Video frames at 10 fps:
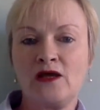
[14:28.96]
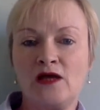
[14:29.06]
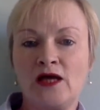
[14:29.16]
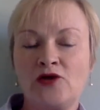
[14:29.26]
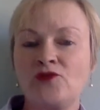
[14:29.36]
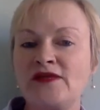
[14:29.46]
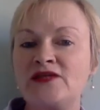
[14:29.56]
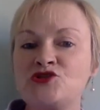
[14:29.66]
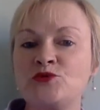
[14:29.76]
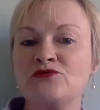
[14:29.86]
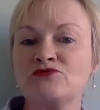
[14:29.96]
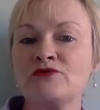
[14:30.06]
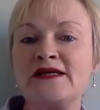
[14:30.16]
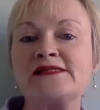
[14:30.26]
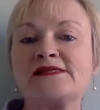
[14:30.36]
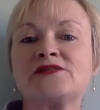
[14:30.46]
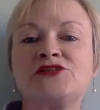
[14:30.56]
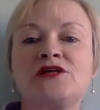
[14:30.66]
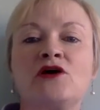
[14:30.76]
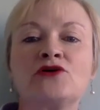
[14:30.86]
And on the issue of risk,
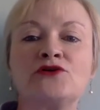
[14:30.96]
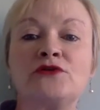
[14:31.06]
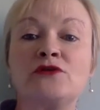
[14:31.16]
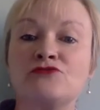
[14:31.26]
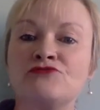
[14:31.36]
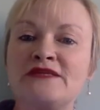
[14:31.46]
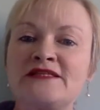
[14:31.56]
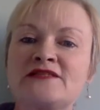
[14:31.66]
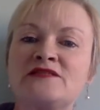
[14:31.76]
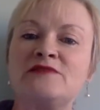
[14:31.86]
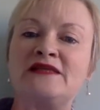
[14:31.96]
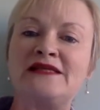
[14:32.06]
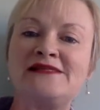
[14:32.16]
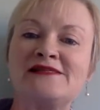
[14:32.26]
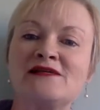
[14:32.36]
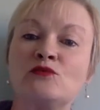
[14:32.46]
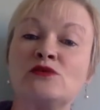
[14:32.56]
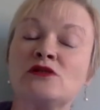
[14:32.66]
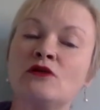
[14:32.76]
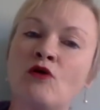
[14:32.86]
she argued that the risk to Melissa
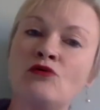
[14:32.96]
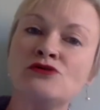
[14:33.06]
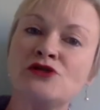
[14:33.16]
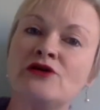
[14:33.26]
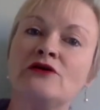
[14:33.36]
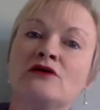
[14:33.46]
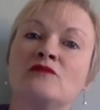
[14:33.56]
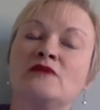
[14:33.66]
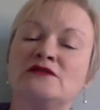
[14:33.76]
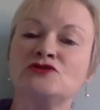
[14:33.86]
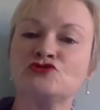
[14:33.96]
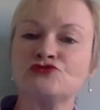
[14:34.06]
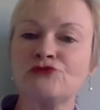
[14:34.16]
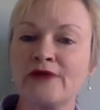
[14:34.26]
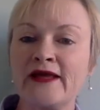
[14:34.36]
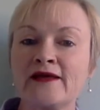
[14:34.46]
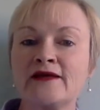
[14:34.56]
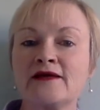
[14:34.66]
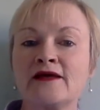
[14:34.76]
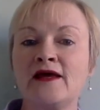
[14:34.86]
was long-term and chronic,
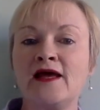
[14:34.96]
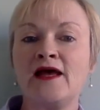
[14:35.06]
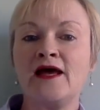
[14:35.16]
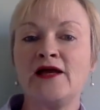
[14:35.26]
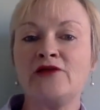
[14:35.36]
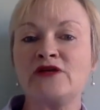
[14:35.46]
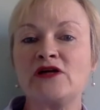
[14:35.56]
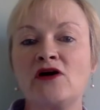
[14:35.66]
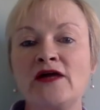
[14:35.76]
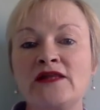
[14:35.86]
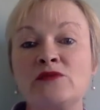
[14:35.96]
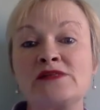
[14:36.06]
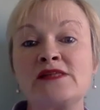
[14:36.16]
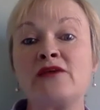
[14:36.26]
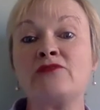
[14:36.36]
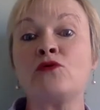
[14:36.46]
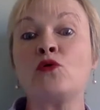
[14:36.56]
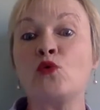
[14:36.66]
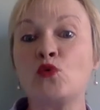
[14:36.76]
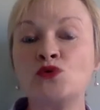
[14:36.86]
and of a kind that was
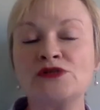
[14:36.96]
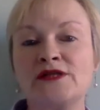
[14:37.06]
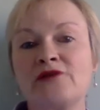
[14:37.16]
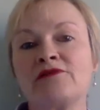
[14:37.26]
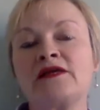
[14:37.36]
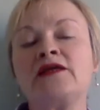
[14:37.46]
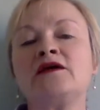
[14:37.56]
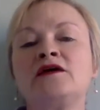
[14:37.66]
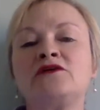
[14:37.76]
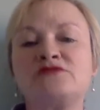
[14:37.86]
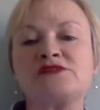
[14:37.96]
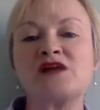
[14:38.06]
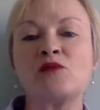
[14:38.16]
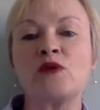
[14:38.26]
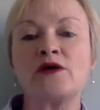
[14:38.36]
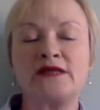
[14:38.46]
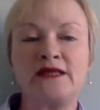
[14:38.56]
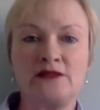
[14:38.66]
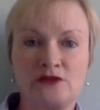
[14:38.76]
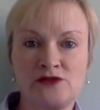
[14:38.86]
therefore ordinary for someone
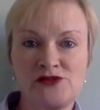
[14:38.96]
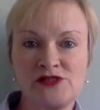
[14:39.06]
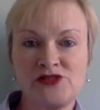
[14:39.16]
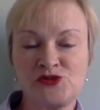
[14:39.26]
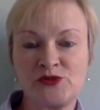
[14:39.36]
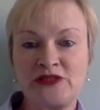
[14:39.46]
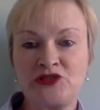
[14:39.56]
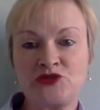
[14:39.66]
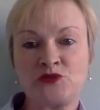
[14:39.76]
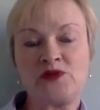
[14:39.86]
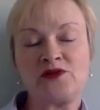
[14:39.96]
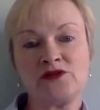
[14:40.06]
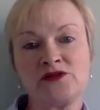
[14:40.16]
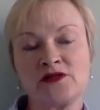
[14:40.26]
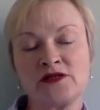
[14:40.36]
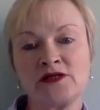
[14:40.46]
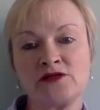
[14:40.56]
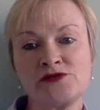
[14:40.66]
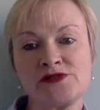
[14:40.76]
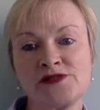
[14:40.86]
in her situation with her
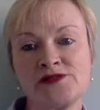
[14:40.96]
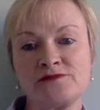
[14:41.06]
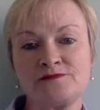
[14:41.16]
diagnosis.